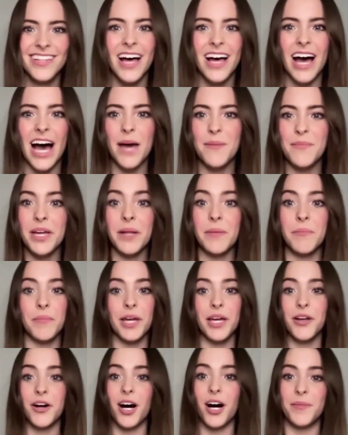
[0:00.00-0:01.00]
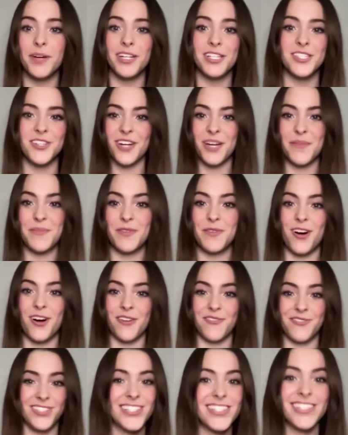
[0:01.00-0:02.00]
I mean, me and Aubin, don't get me wrong,
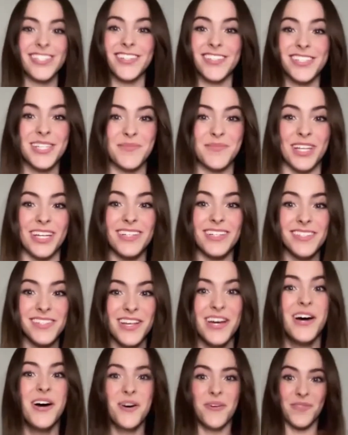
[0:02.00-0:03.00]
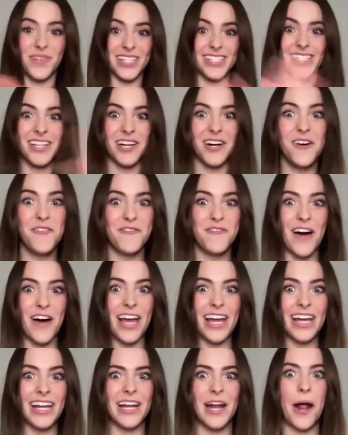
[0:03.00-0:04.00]
we're still siblings. We still
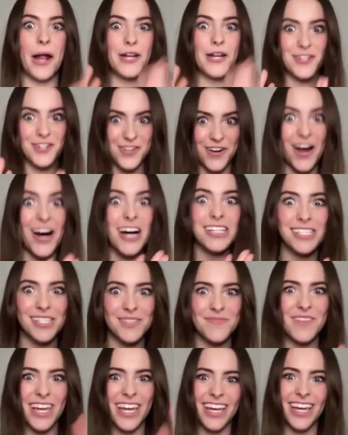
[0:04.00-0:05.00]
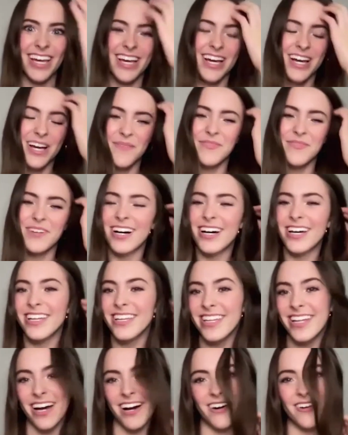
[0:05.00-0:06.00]
fight. Trust me. But, you
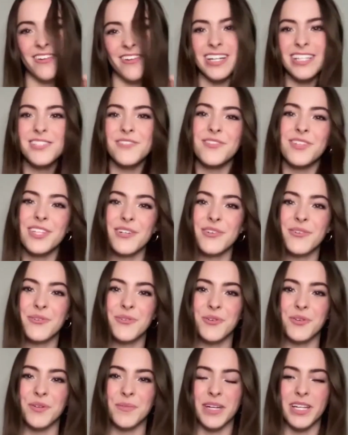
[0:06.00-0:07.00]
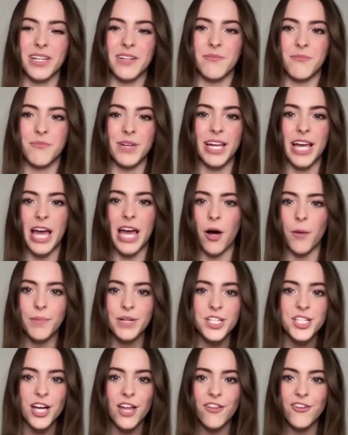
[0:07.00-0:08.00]
know, it's really cool. I mean, we help
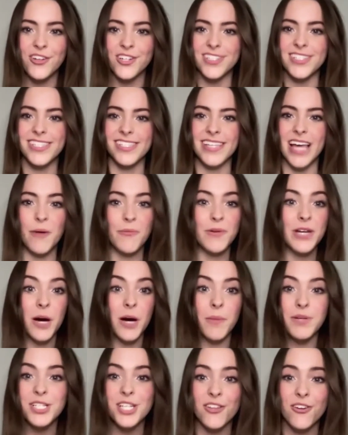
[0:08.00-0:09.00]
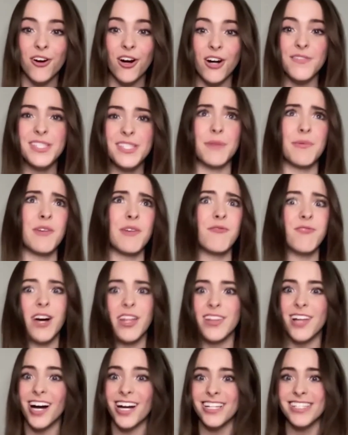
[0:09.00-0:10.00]
each other on set, we help each other off set, we run
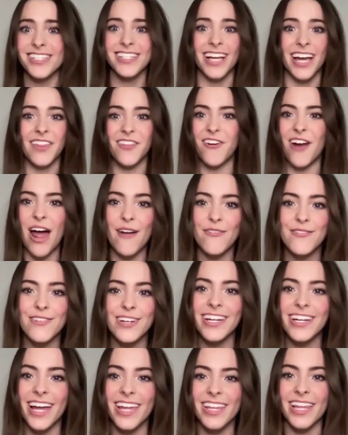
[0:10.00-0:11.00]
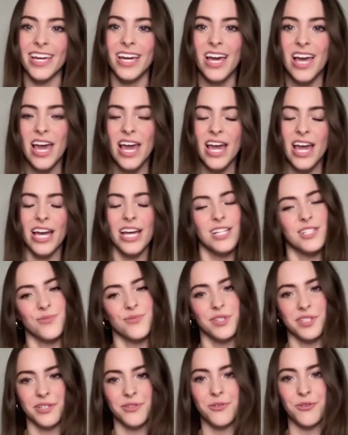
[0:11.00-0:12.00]
lines together every night. Like, it's
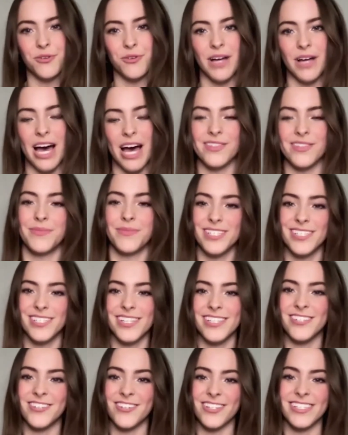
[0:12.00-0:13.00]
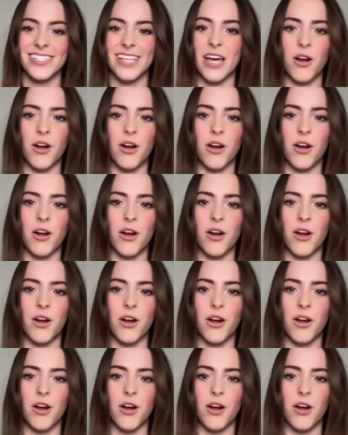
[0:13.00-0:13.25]
really cool having my sister on It's set.